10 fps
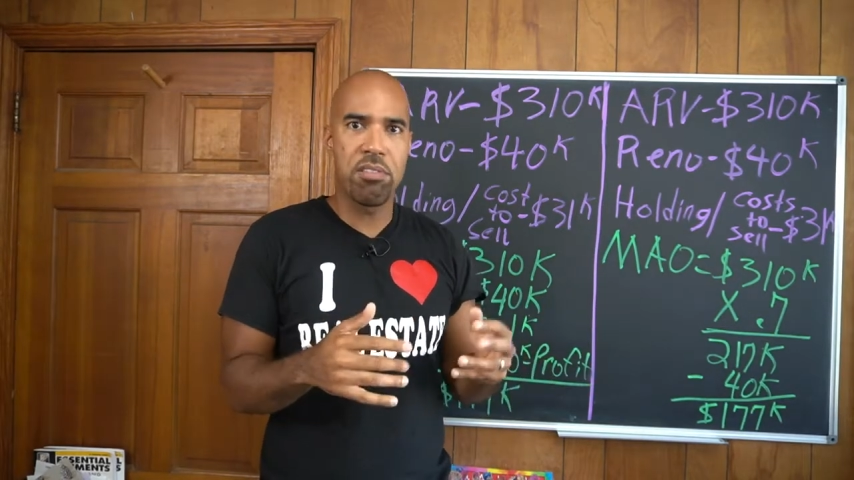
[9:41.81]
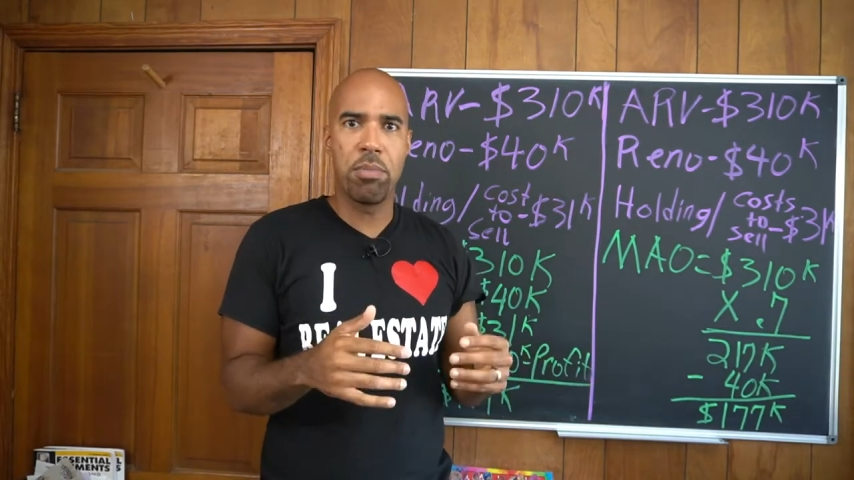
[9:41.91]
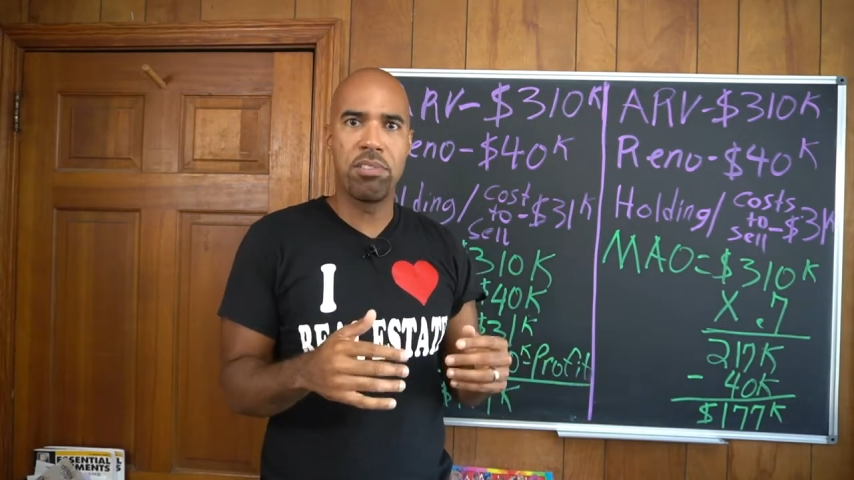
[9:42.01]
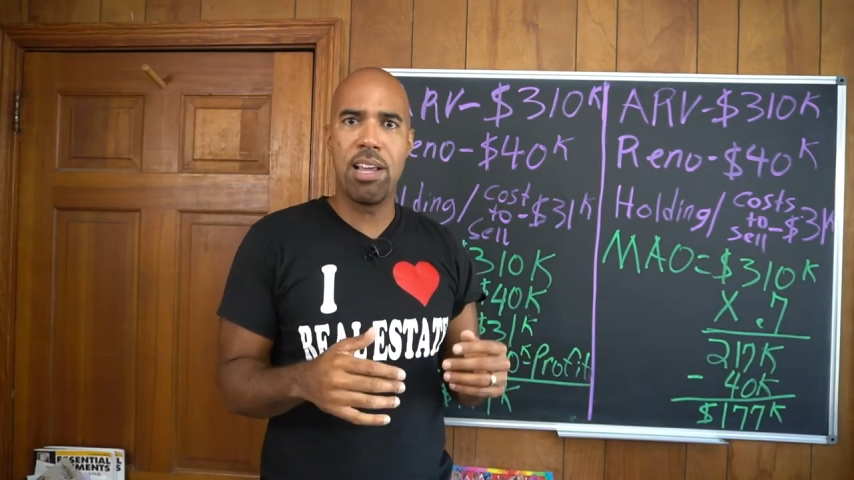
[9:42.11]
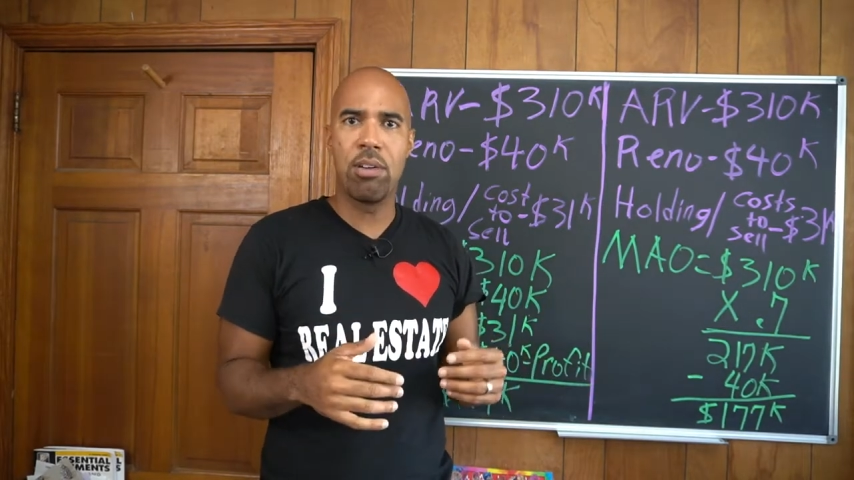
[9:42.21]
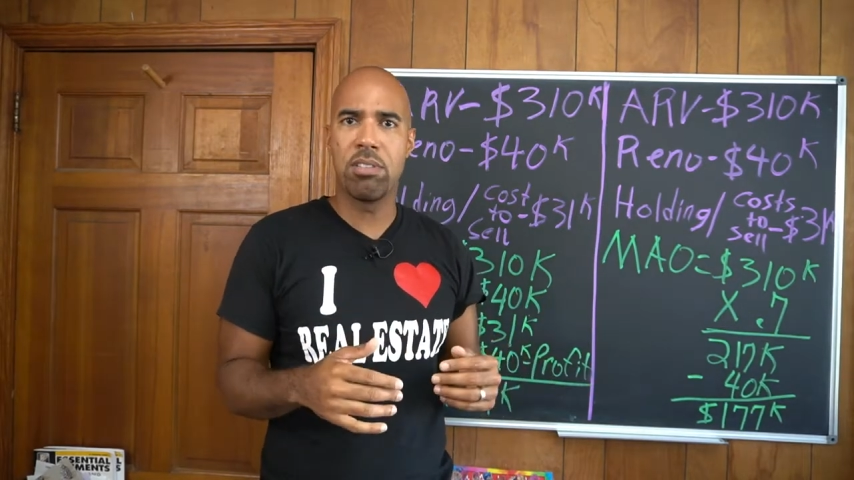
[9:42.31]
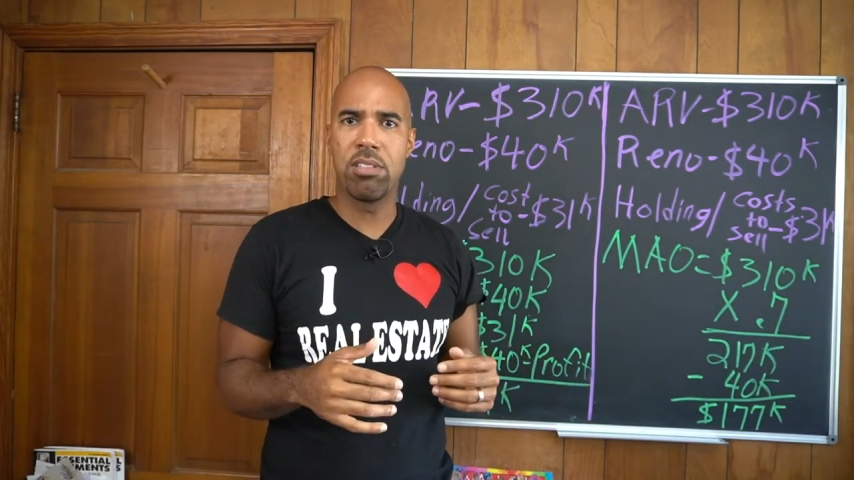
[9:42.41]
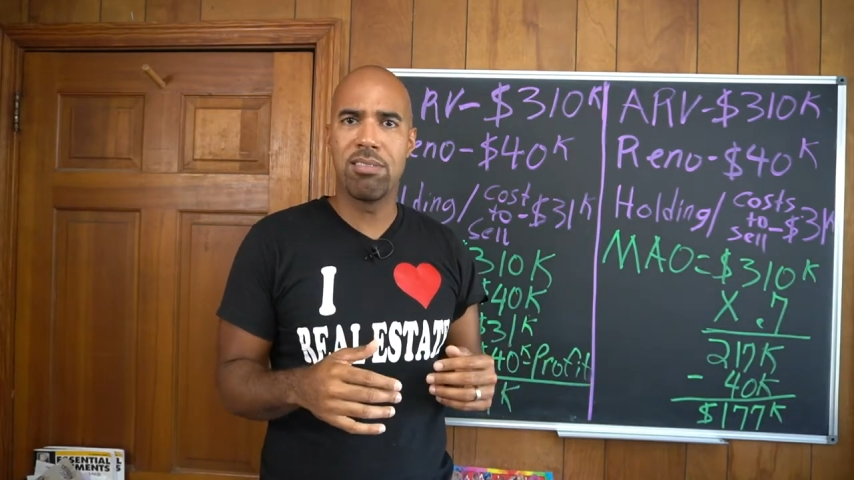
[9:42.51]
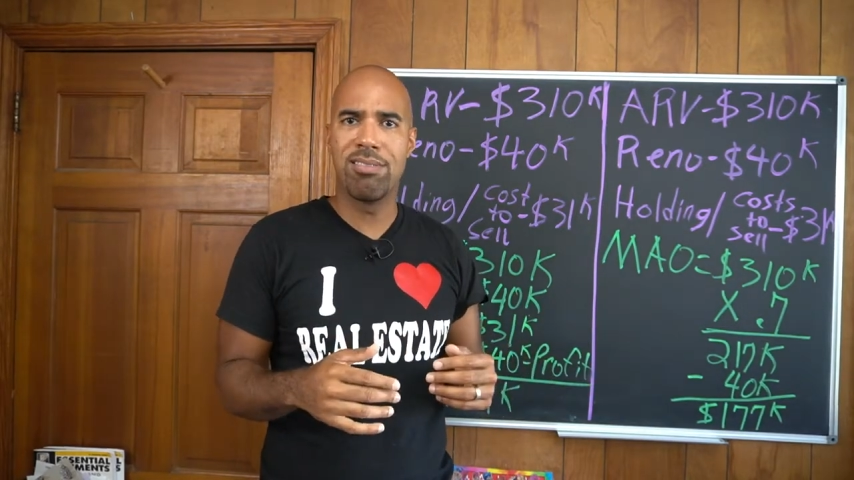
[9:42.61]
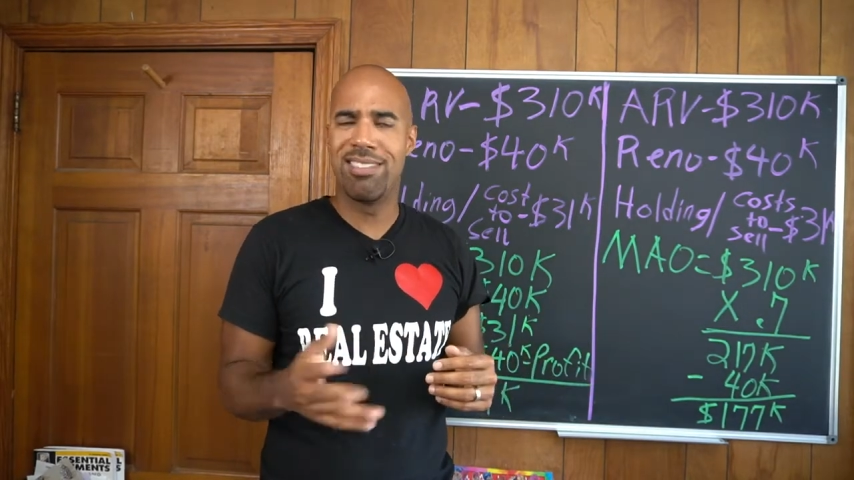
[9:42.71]
numbers down to
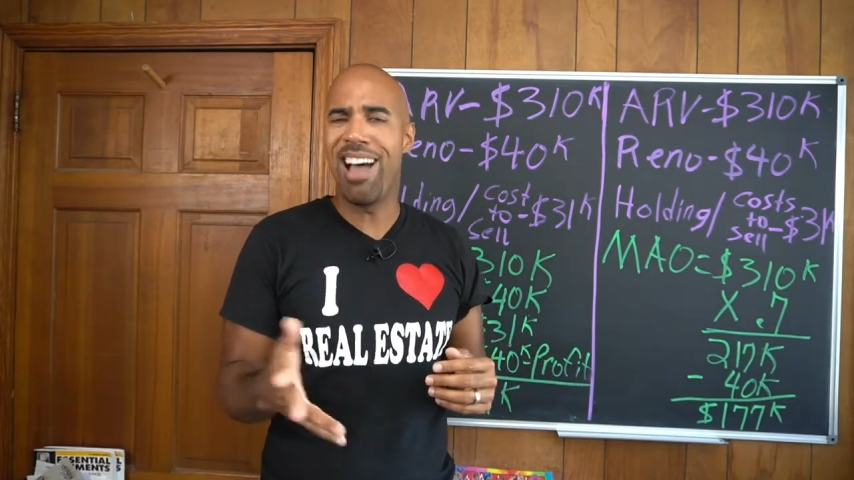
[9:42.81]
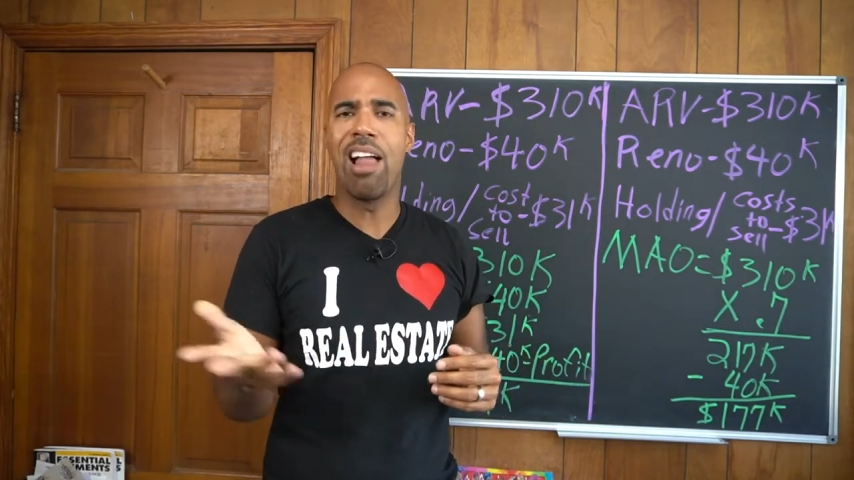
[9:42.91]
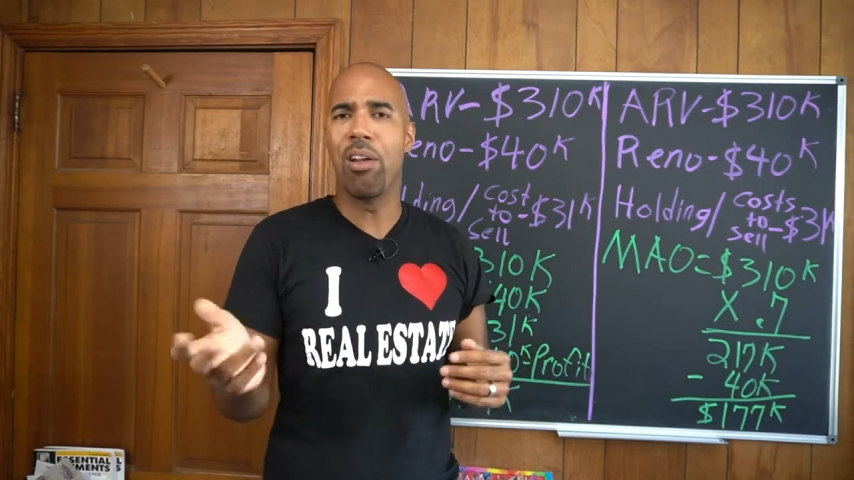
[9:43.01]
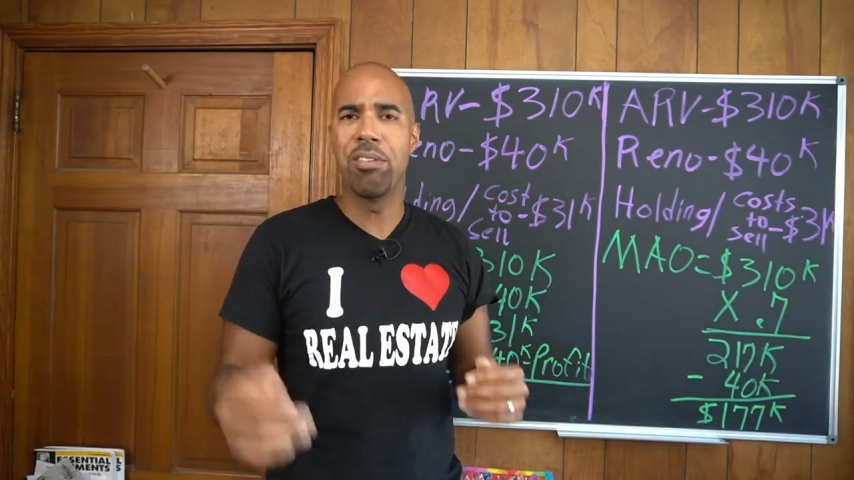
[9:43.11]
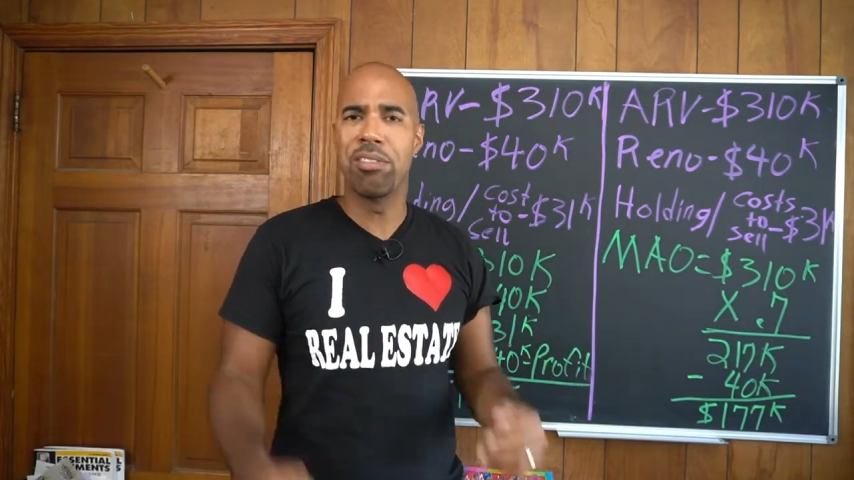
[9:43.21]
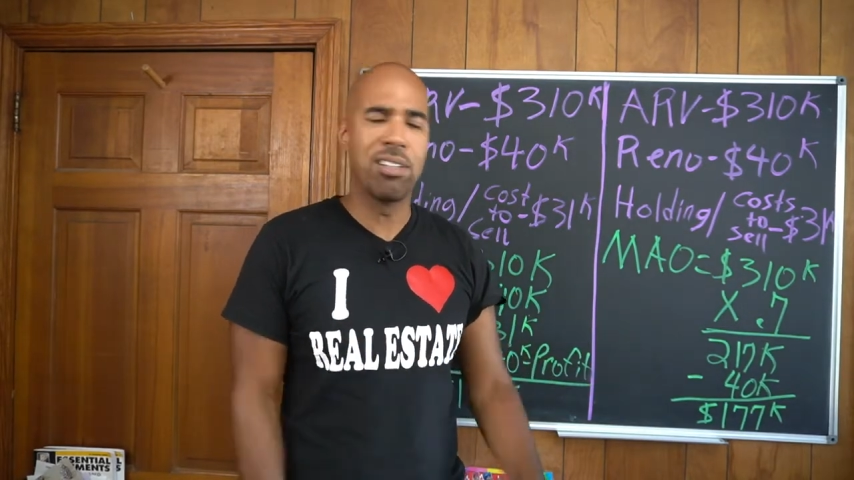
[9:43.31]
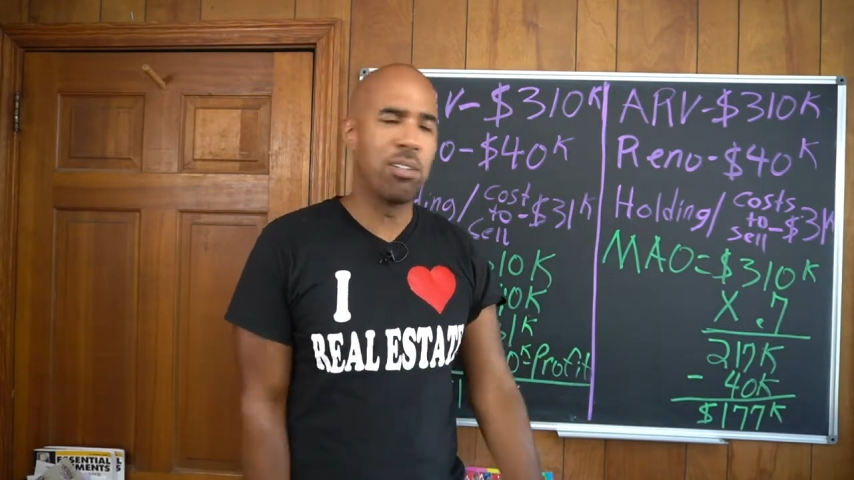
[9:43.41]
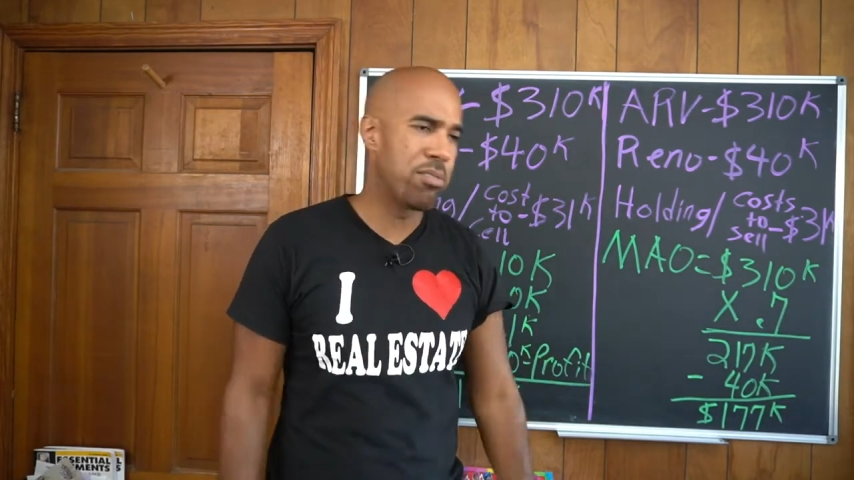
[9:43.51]
the dollar, you know?